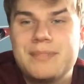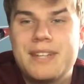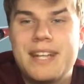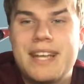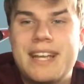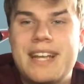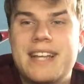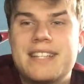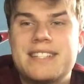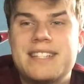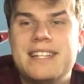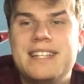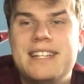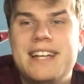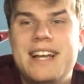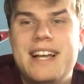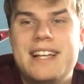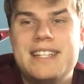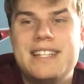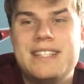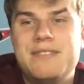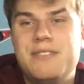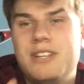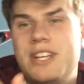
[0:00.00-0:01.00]
like I said,
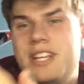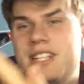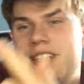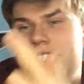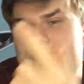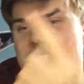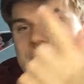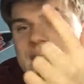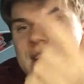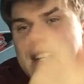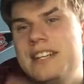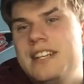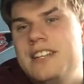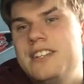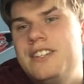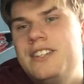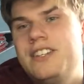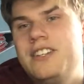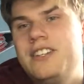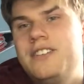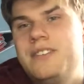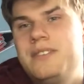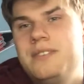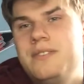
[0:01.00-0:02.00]
guys, if you guys need any
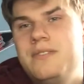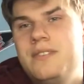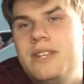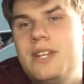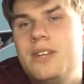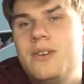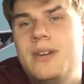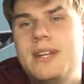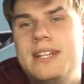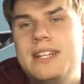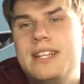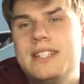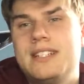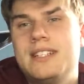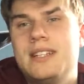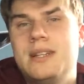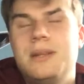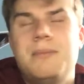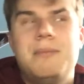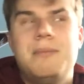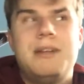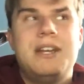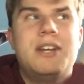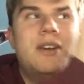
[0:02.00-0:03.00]
other video ideas,
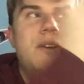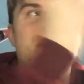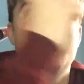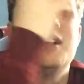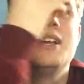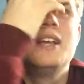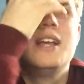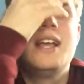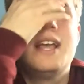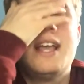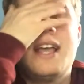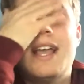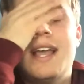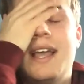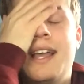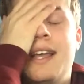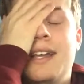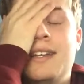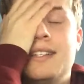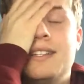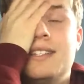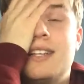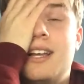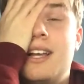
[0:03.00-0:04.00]
let me know.
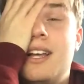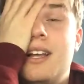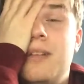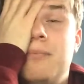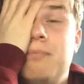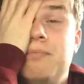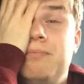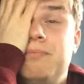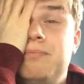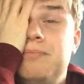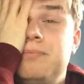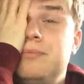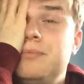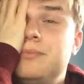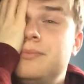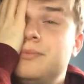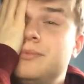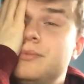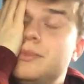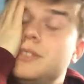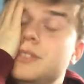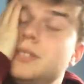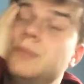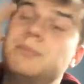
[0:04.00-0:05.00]
And
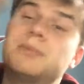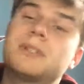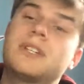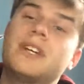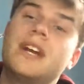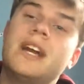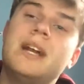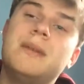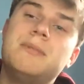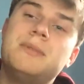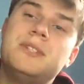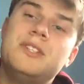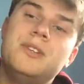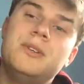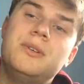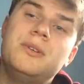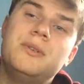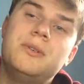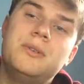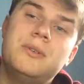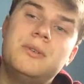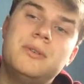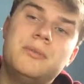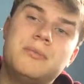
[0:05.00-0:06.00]
subscribe
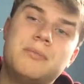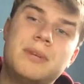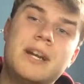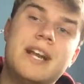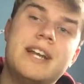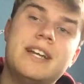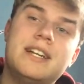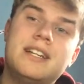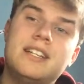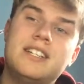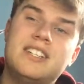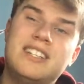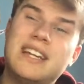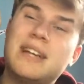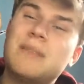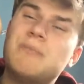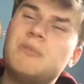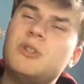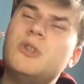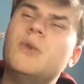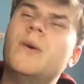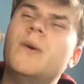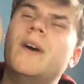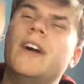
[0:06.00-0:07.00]
to Brent. Get
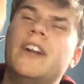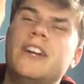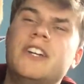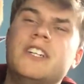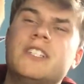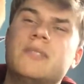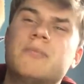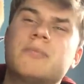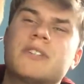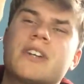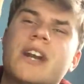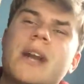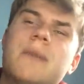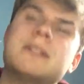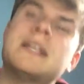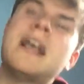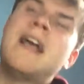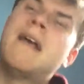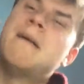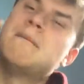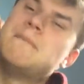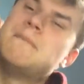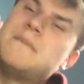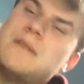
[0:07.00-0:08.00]
him to 100
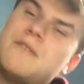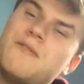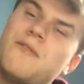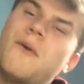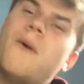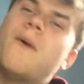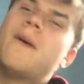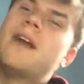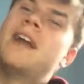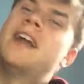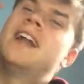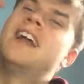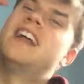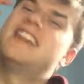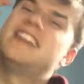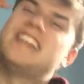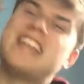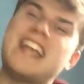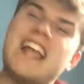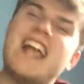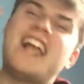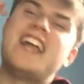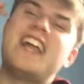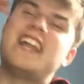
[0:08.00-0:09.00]
subscribers before
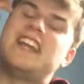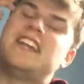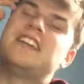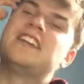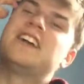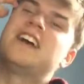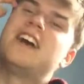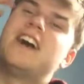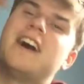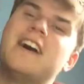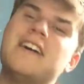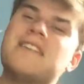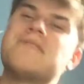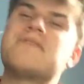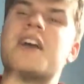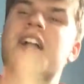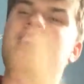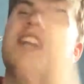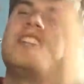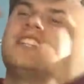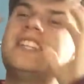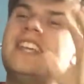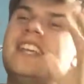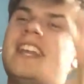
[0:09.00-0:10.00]
the end of
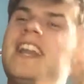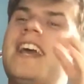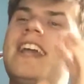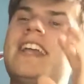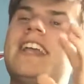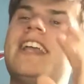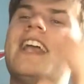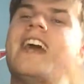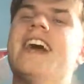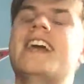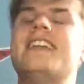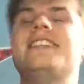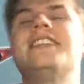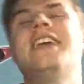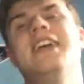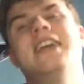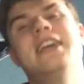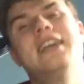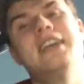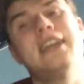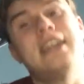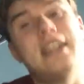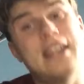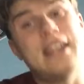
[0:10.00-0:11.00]
tonight, guys.
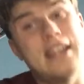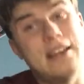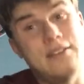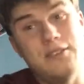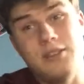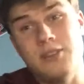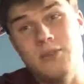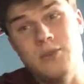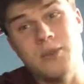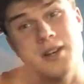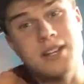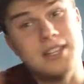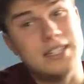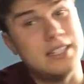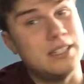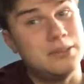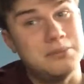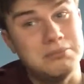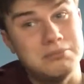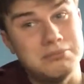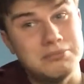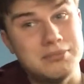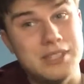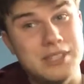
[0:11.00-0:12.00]
And if you want to
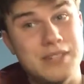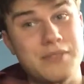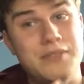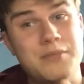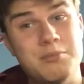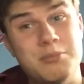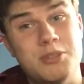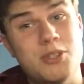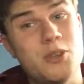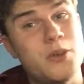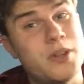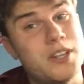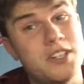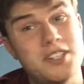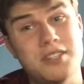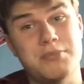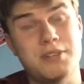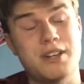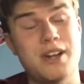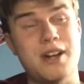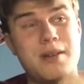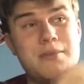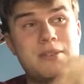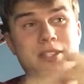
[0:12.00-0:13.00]
give him 200
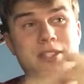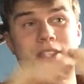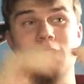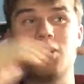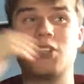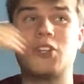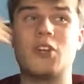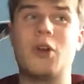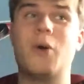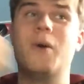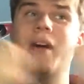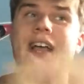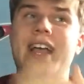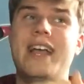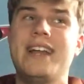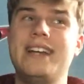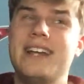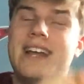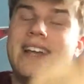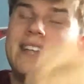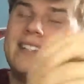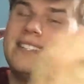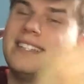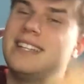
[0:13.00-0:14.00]
subscribers, go
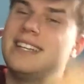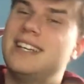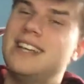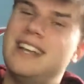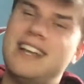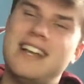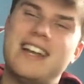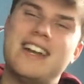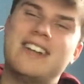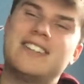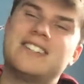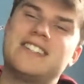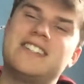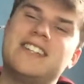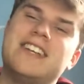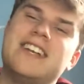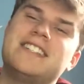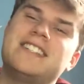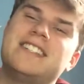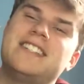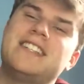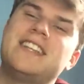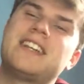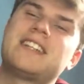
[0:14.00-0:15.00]
ahead, guys. I'll see you
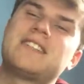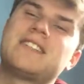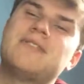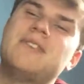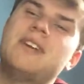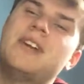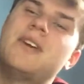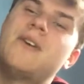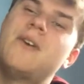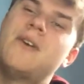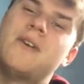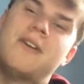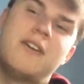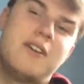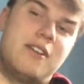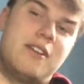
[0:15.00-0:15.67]
guys in the next video.